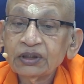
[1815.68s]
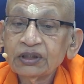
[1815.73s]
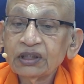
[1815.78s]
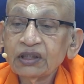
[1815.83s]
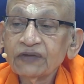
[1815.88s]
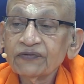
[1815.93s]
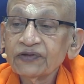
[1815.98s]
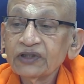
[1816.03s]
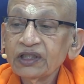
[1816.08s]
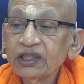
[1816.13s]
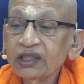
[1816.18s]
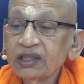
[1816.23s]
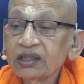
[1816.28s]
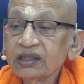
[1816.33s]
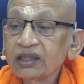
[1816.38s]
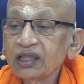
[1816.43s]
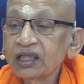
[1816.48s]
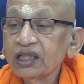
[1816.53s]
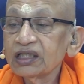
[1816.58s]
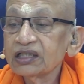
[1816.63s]
Therefore, the
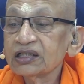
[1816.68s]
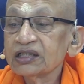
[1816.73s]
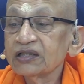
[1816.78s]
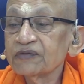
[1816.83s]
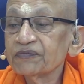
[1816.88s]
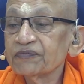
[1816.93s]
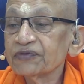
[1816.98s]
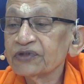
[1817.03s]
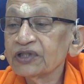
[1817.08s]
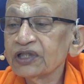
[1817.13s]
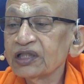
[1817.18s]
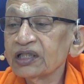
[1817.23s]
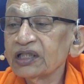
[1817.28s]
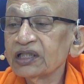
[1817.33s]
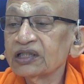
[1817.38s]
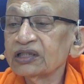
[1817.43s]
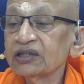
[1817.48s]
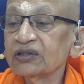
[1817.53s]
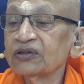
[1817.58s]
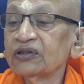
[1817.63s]
entire scripture
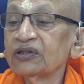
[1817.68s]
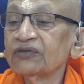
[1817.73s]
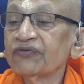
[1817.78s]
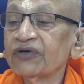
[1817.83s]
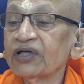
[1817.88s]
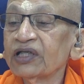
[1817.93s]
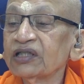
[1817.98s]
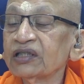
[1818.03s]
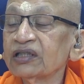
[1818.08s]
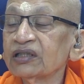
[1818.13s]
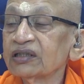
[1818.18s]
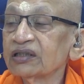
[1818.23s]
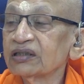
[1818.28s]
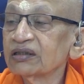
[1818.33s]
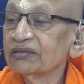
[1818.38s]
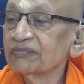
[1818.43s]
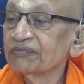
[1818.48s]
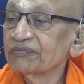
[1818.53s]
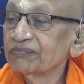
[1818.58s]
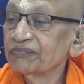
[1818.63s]
is only one
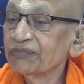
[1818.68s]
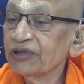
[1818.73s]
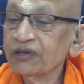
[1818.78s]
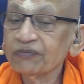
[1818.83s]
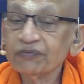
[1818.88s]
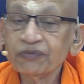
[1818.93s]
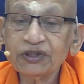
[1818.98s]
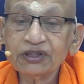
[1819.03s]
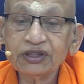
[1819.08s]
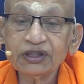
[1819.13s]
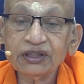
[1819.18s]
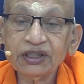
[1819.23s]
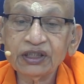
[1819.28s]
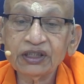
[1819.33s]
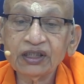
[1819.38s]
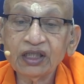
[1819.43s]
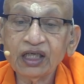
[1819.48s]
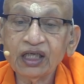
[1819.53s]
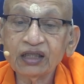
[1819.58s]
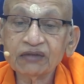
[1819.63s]
purpose, and there
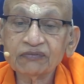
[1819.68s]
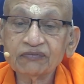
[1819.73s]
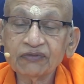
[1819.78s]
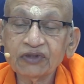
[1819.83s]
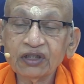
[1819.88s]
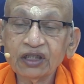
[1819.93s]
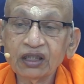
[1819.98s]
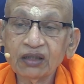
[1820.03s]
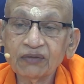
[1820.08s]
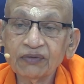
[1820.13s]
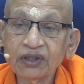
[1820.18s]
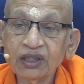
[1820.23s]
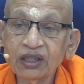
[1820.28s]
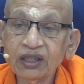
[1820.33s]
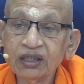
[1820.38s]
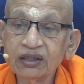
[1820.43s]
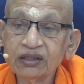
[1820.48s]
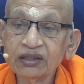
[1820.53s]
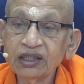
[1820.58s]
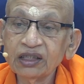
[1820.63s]
is Atma Labha,
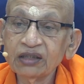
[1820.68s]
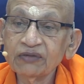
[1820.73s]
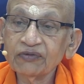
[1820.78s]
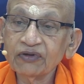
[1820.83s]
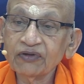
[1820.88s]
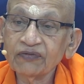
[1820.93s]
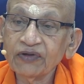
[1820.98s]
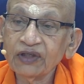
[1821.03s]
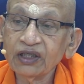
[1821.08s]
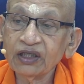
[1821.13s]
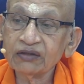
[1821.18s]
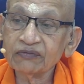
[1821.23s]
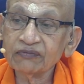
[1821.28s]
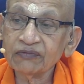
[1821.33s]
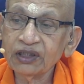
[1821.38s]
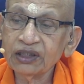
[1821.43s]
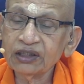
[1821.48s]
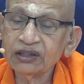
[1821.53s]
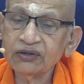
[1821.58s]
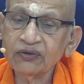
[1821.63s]
attainment of Atma
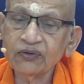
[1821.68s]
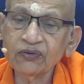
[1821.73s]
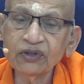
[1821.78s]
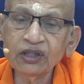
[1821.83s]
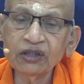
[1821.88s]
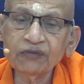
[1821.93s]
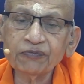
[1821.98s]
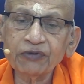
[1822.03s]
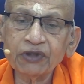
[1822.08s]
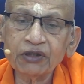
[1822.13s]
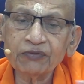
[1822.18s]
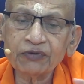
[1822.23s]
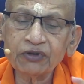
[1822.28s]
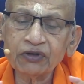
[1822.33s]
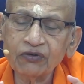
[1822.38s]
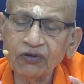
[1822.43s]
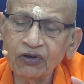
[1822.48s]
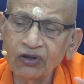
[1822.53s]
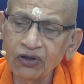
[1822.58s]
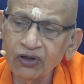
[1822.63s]
is the only purpose
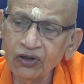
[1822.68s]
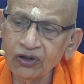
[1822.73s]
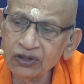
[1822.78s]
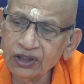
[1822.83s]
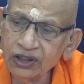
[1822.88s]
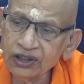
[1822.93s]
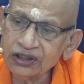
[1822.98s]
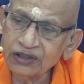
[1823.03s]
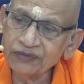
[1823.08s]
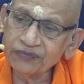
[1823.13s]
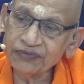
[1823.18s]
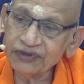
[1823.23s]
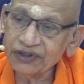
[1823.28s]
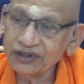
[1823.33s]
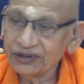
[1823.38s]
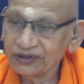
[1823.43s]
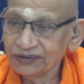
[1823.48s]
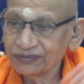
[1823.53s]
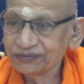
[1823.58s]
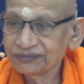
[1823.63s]
of all the
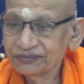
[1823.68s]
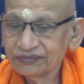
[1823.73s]
scriptures.